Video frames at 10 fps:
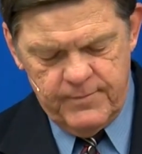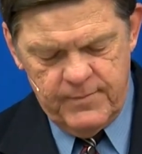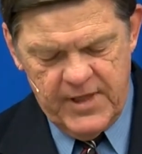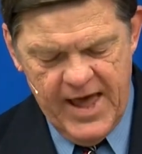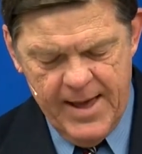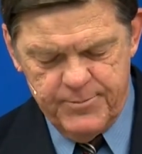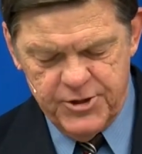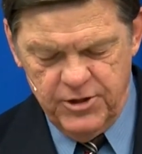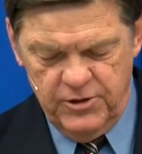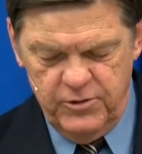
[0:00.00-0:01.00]
The
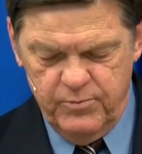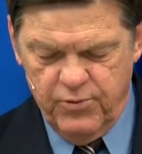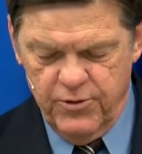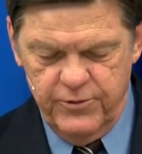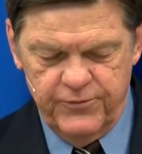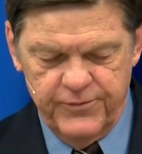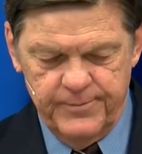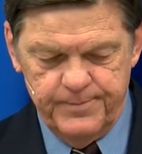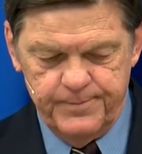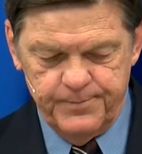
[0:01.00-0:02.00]
absolute proof.
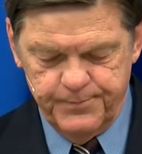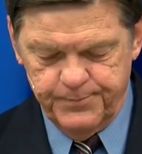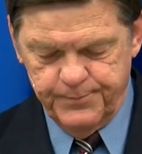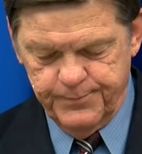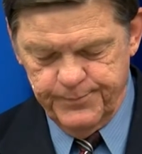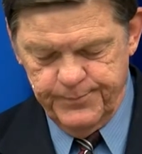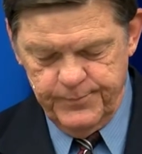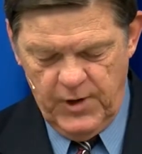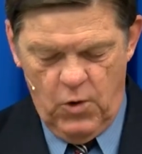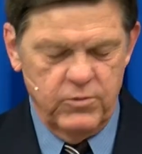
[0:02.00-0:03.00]

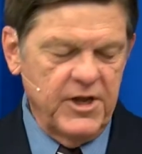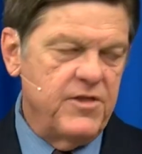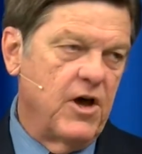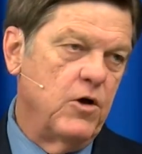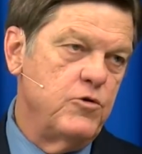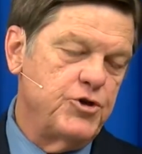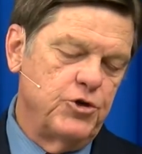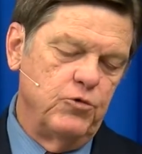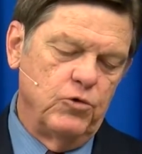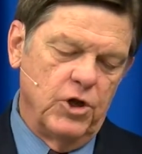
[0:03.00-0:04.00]
Only those
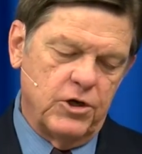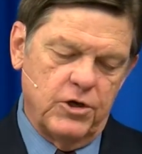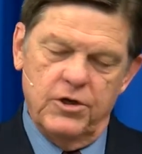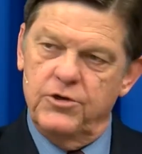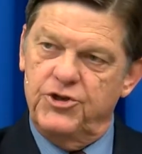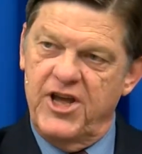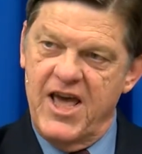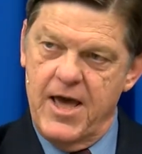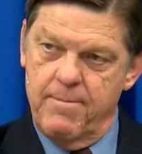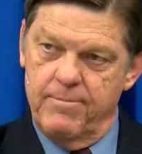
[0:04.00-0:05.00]
who look to
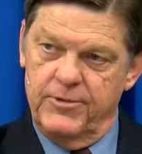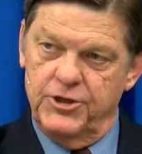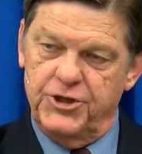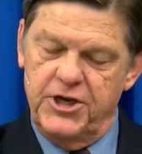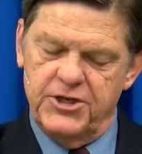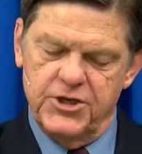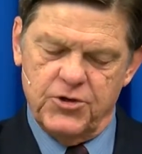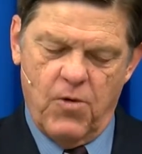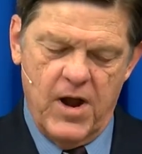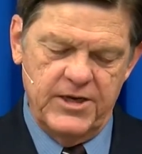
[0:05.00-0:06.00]
Him, to Jesus
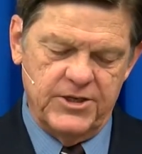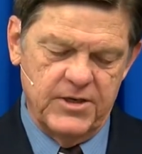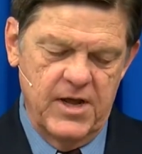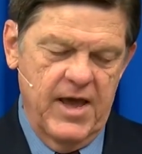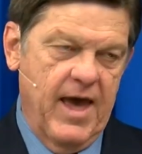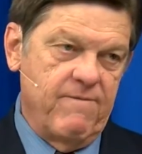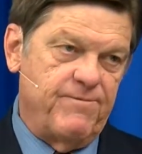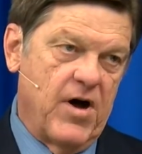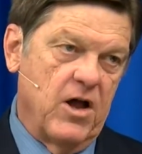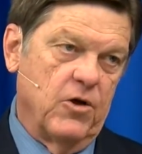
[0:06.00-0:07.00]
Christ, and
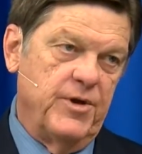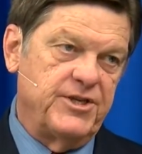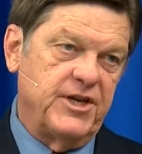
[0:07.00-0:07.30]
follow His